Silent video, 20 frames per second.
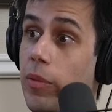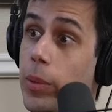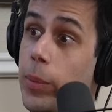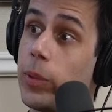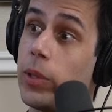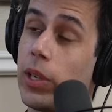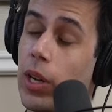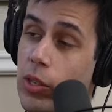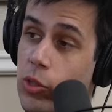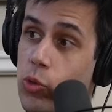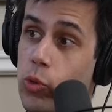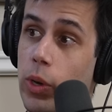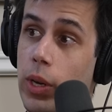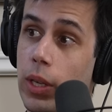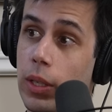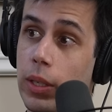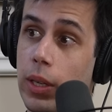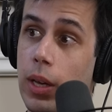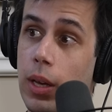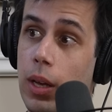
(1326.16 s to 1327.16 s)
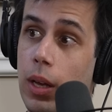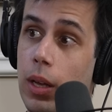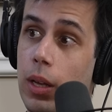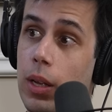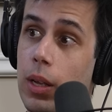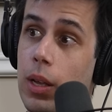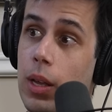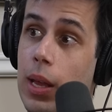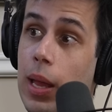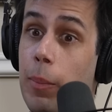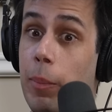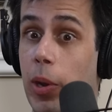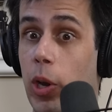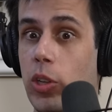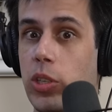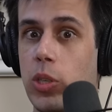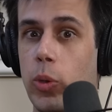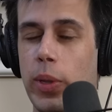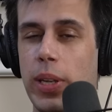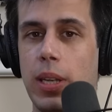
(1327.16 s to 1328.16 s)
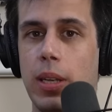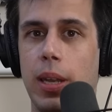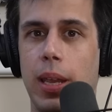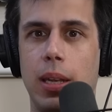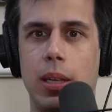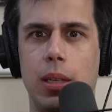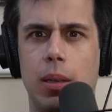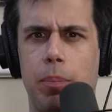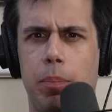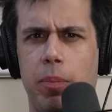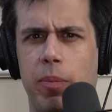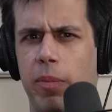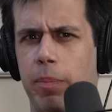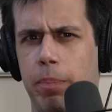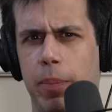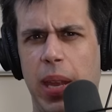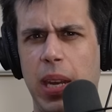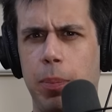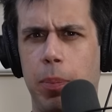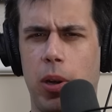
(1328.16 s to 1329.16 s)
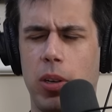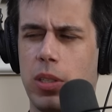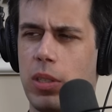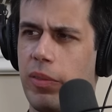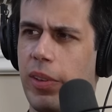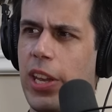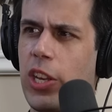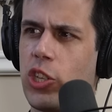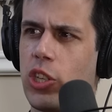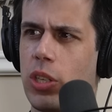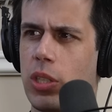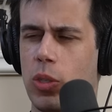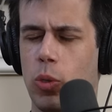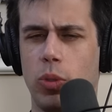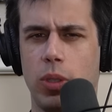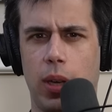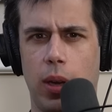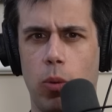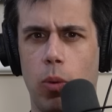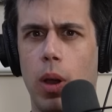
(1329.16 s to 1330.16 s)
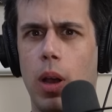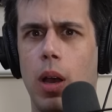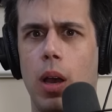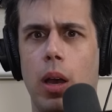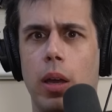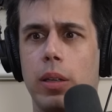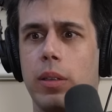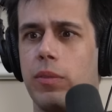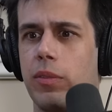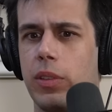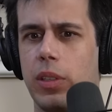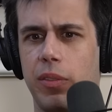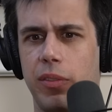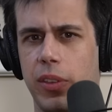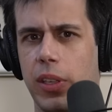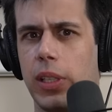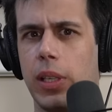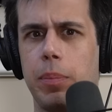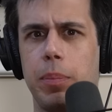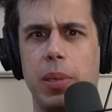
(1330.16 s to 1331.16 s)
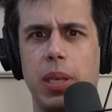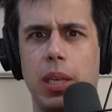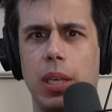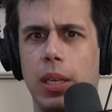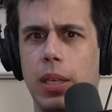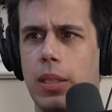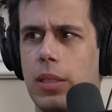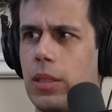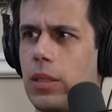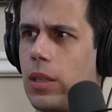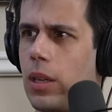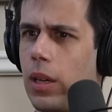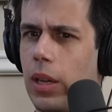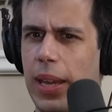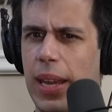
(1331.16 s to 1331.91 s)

of people in Australia. Really? But also in, in many parts of Asia, so Taiwan, the Philippines, uh,